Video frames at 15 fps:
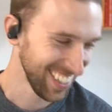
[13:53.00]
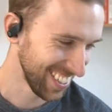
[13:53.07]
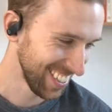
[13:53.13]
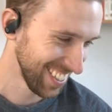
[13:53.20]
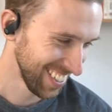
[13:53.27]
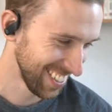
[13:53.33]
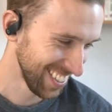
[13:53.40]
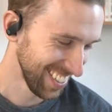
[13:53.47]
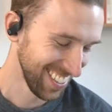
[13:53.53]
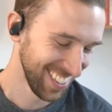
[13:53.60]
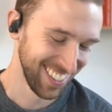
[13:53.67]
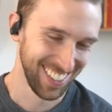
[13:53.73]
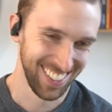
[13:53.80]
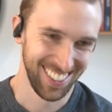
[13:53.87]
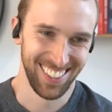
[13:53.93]

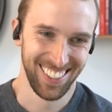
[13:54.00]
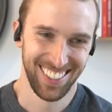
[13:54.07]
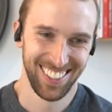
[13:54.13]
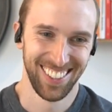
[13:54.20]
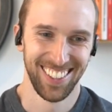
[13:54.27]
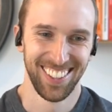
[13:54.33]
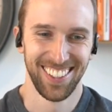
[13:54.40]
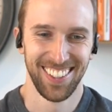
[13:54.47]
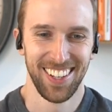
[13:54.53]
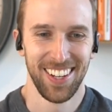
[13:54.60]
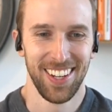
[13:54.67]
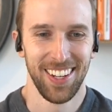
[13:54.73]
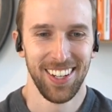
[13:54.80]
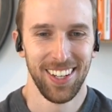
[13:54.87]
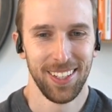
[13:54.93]

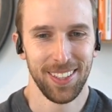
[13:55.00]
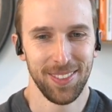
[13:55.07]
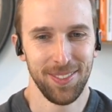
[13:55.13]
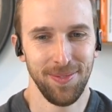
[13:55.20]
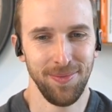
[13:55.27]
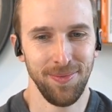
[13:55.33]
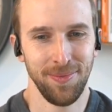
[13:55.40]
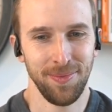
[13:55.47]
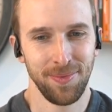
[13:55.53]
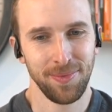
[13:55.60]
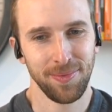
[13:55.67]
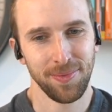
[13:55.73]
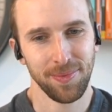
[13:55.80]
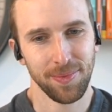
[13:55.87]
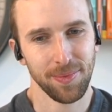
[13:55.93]

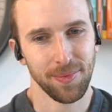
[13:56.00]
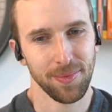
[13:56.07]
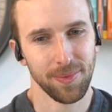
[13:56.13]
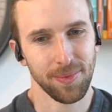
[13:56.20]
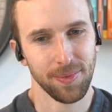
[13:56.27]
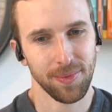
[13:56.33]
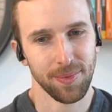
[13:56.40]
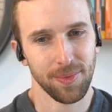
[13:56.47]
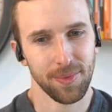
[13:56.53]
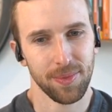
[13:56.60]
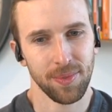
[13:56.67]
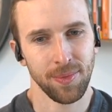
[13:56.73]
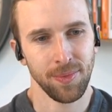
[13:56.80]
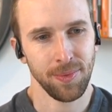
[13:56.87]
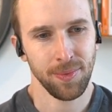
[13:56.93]

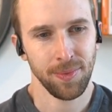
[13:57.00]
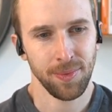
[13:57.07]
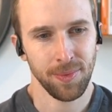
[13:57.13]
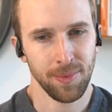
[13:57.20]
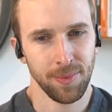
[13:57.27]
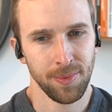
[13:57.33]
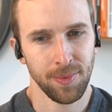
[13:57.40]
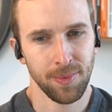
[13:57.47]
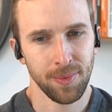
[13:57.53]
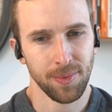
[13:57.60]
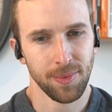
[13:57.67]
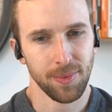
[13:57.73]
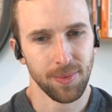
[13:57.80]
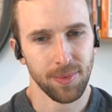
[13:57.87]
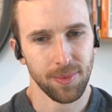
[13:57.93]

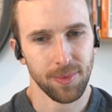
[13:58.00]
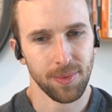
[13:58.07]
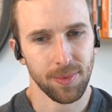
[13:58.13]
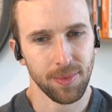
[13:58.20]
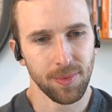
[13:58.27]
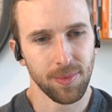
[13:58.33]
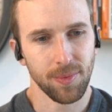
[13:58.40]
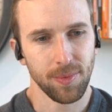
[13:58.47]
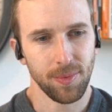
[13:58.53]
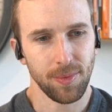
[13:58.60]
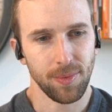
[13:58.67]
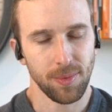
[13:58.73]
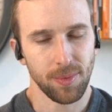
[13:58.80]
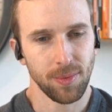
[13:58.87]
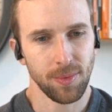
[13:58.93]

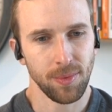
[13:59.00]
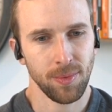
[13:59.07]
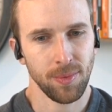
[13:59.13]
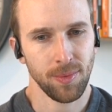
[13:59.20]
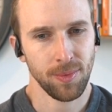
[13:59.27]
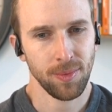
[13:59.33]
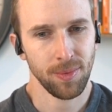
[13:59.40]
(not speaking)